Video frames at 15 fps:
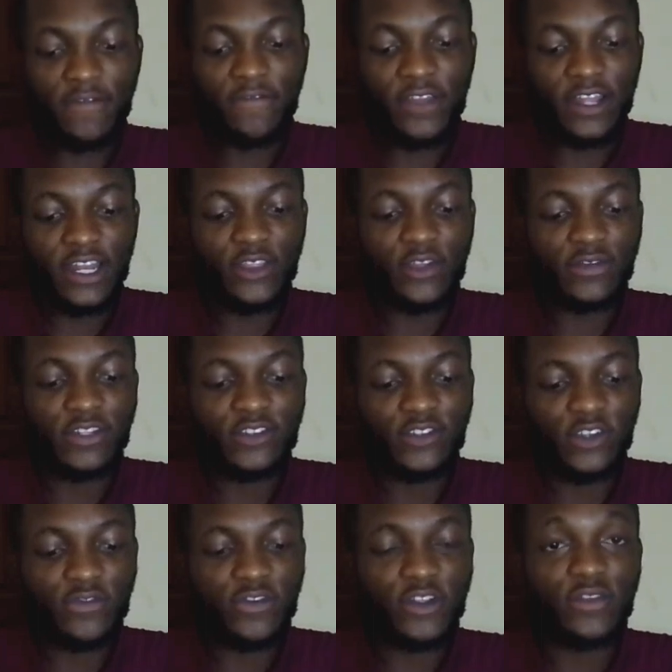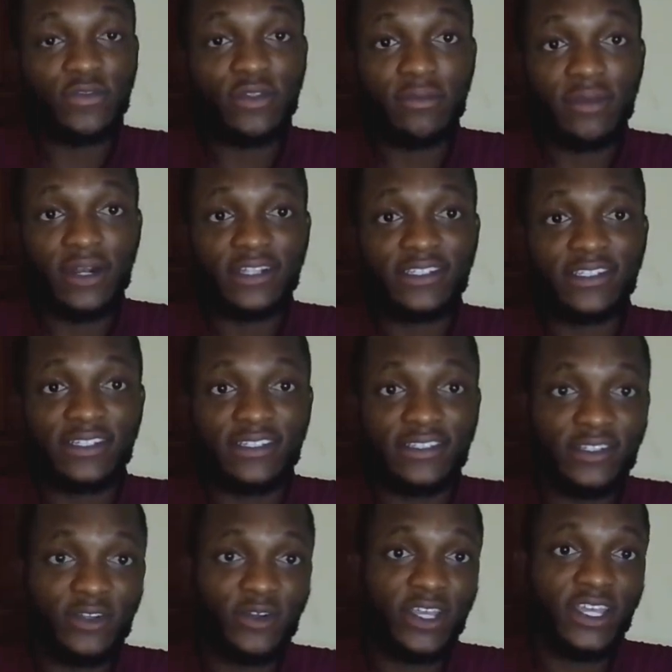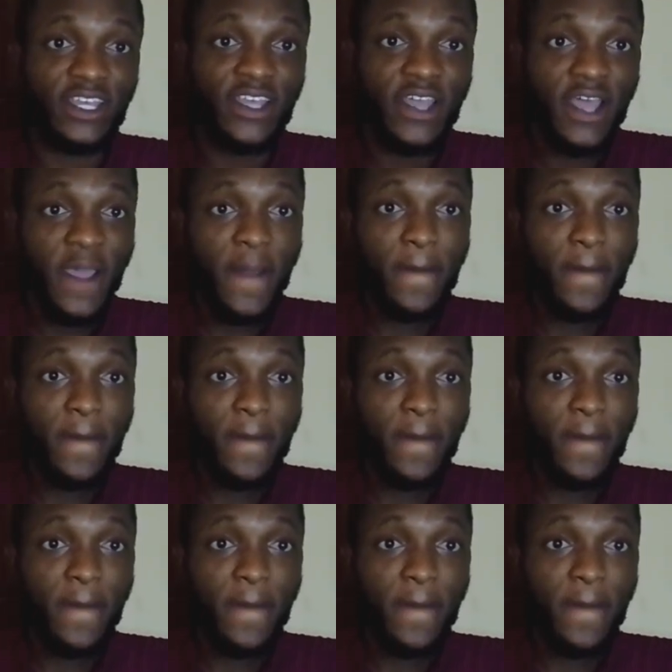a feeling of the suffering of the masses, okay,